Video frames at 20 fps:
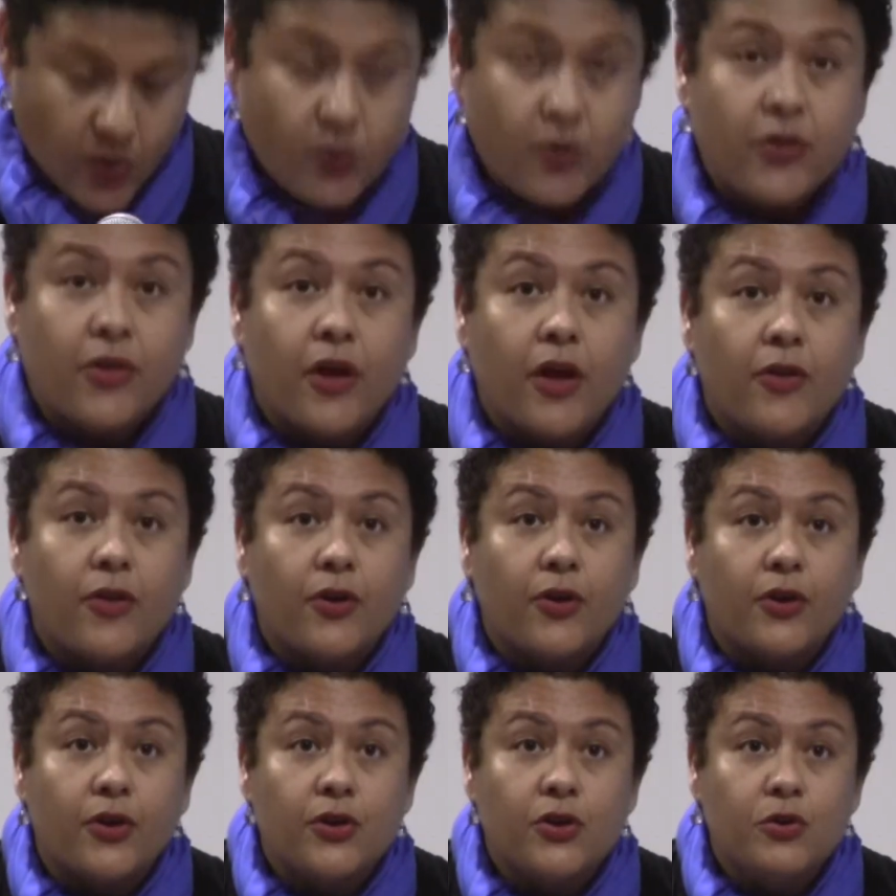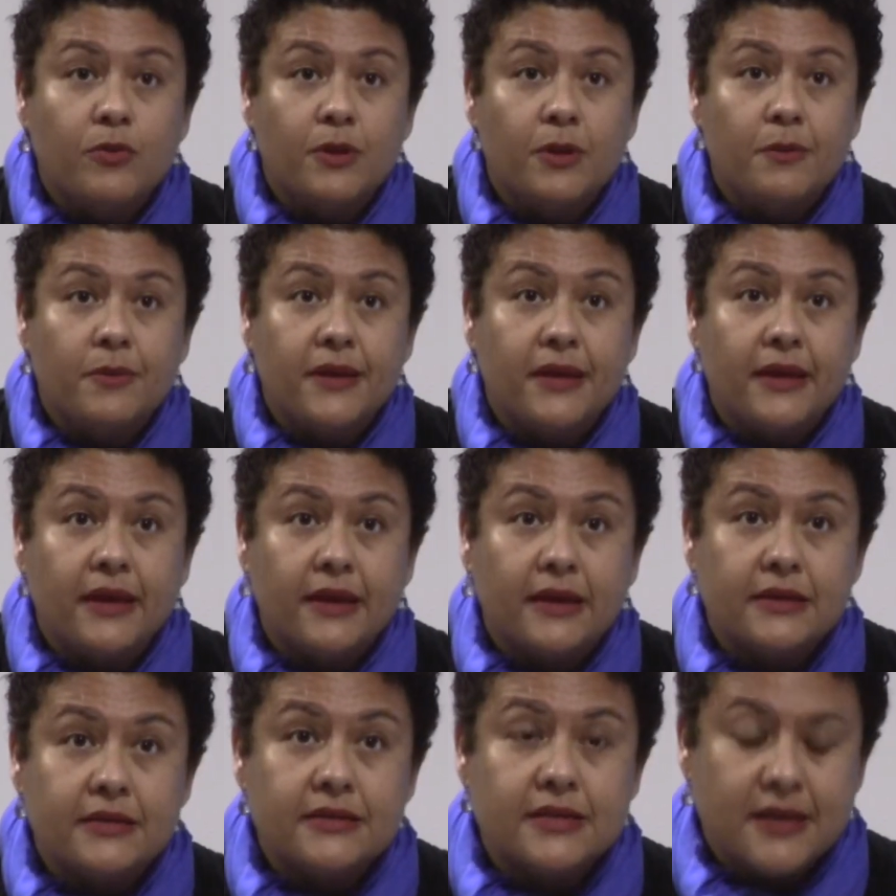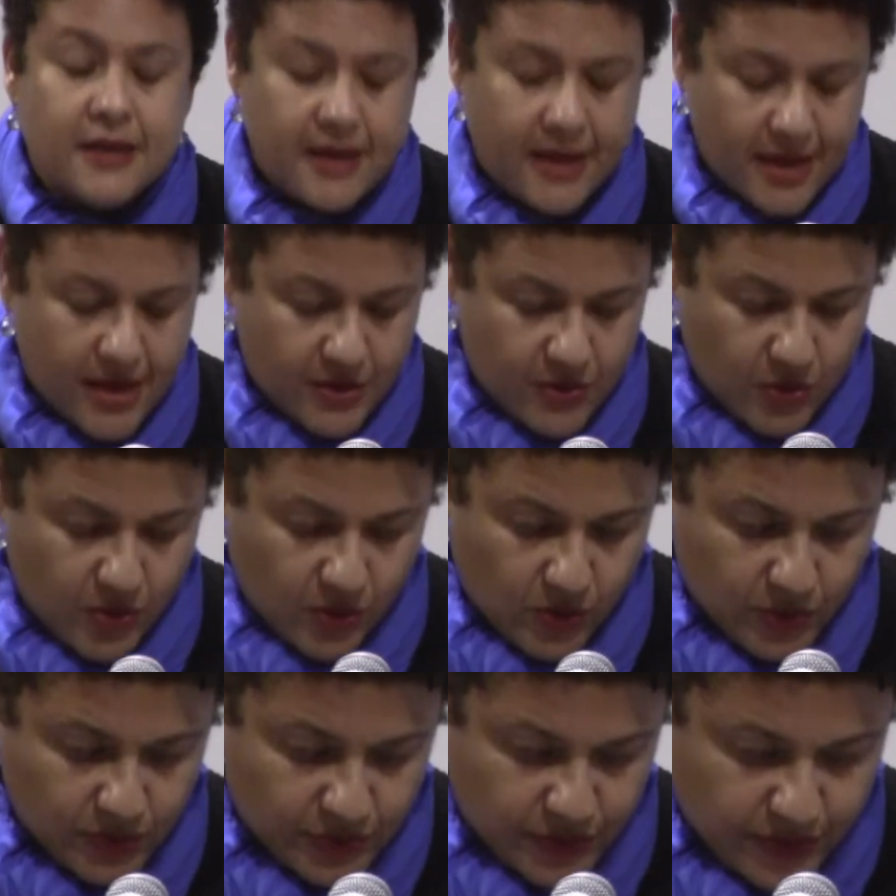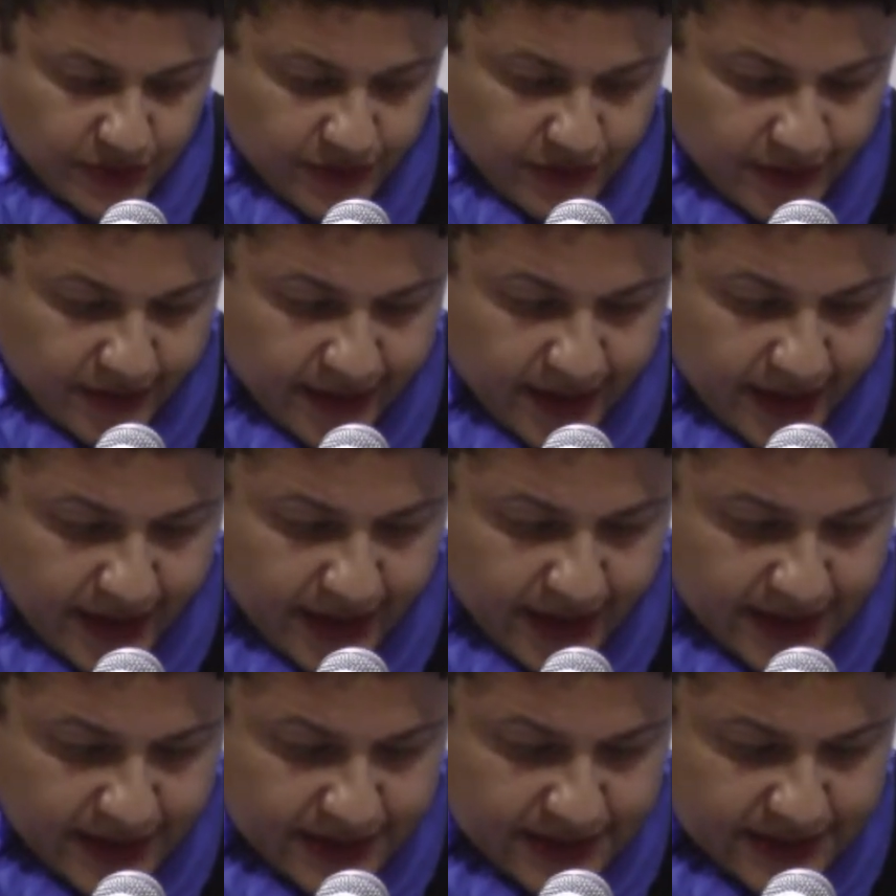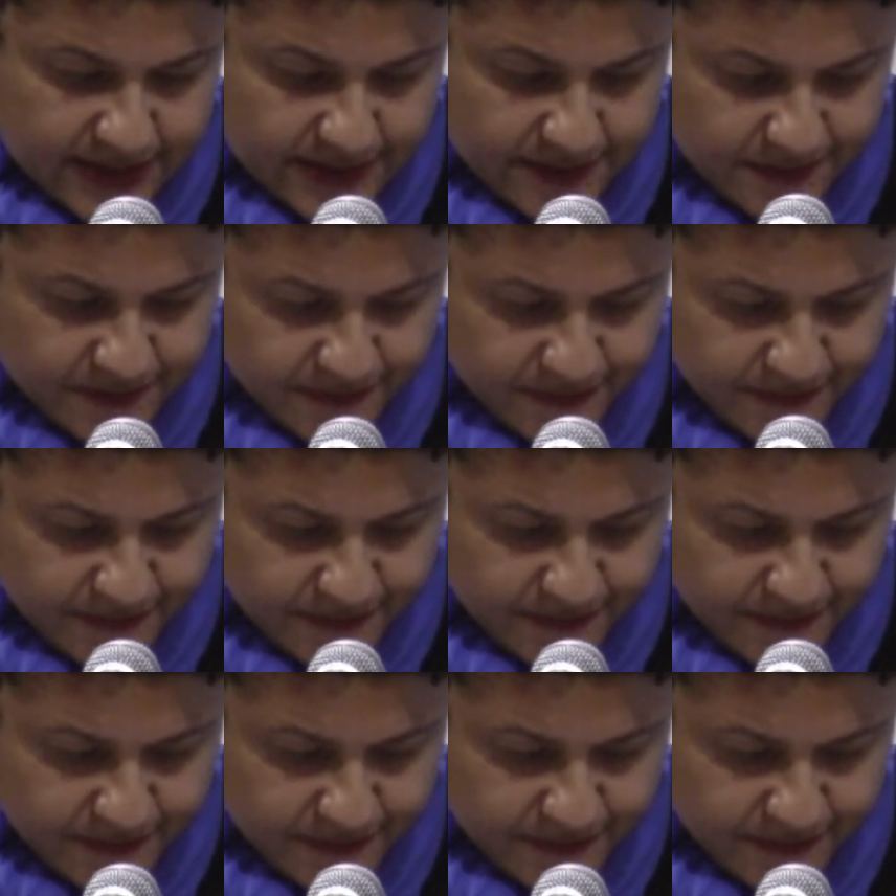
with other human beings and hold their hands.